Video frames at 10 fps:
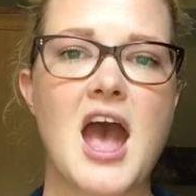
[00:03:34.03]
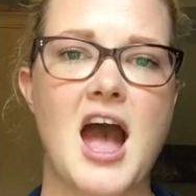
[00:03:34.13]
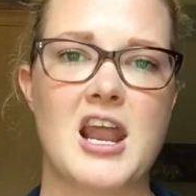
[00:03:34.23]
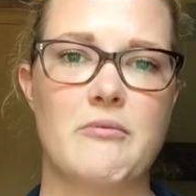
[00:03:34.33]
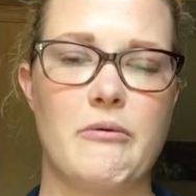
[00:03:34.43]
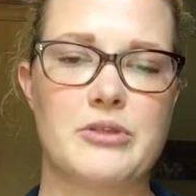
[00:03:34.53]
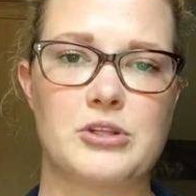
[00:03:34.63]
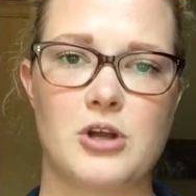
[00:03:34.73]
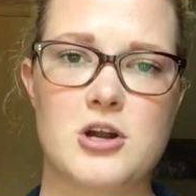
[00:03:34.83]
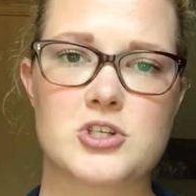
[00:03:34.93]
and I went with a
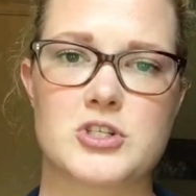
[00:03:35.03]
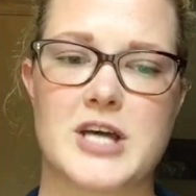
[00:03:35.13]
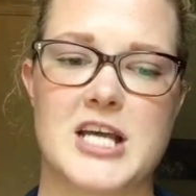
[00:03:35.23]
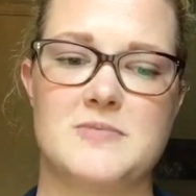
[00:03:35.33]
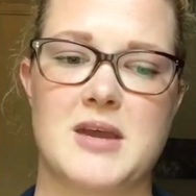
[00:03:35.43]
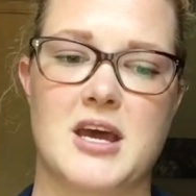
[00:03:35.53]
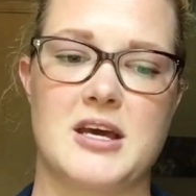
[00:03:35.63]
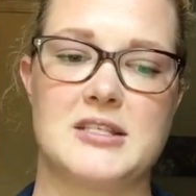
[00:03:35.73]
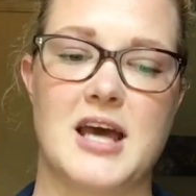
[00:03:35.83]
larger size because